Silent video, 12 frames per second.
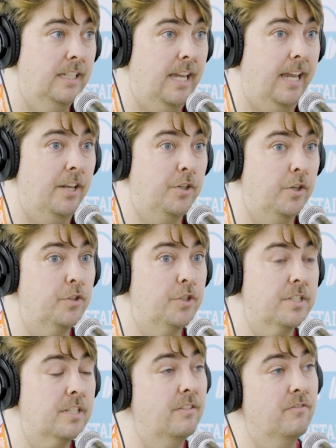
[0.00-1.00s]
and you're
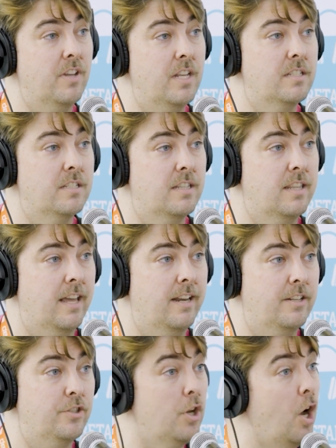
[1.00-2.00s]
just convinced that
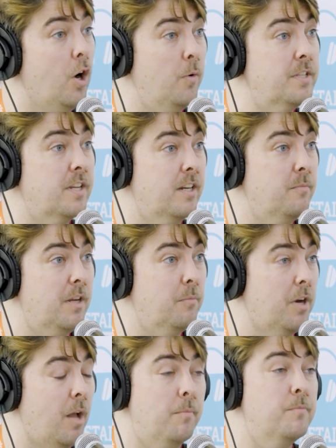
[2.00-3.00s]
it's always going to be a
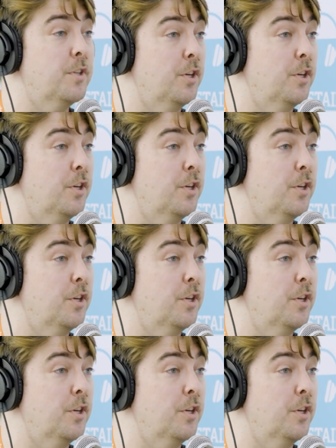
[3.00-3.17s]
problem,